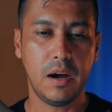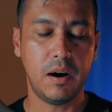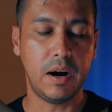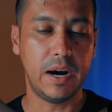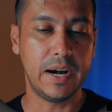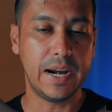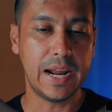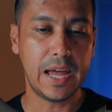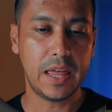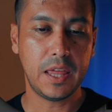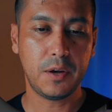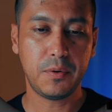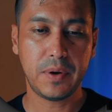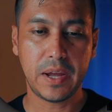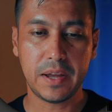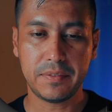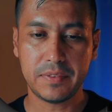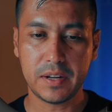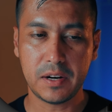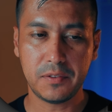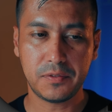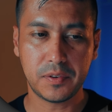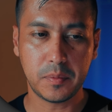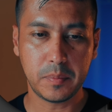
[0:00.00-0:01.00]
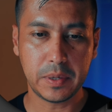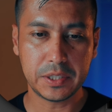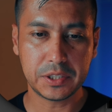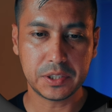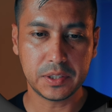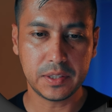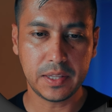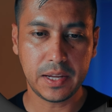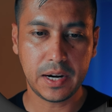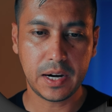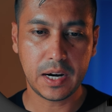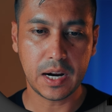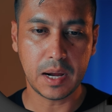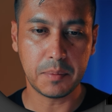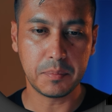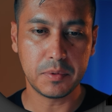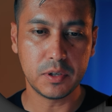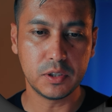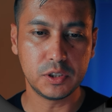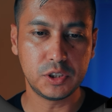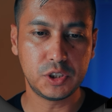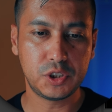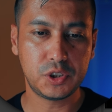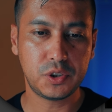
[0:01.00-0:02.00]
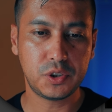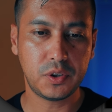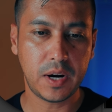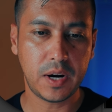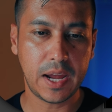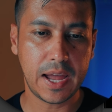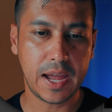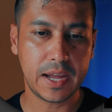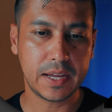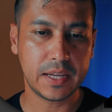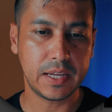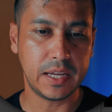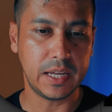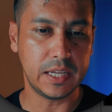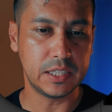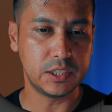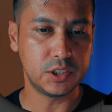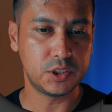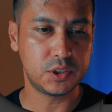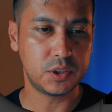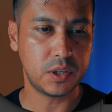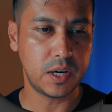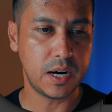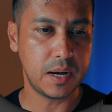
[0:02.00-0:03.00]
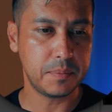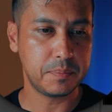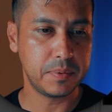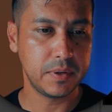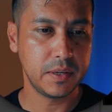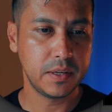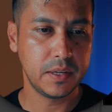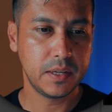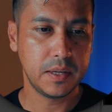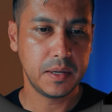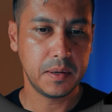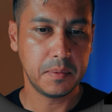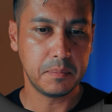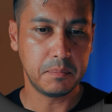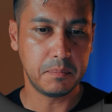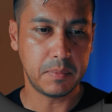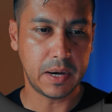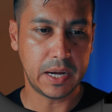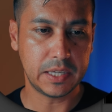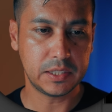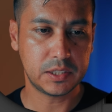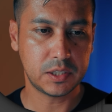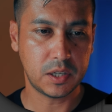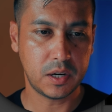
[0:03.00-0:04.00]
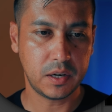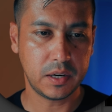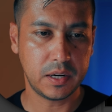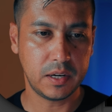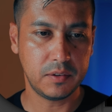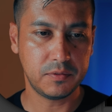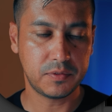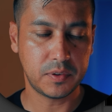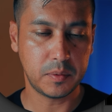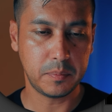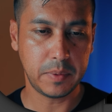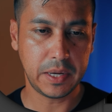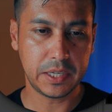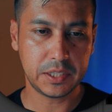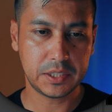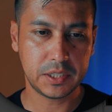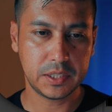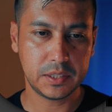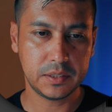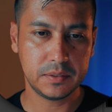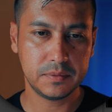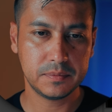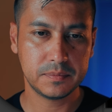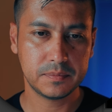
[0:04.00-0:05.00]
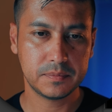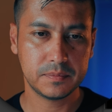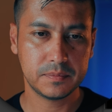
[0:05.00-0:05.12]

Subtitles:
All right, now that we have that information there, I'm going to drag and drop my target information,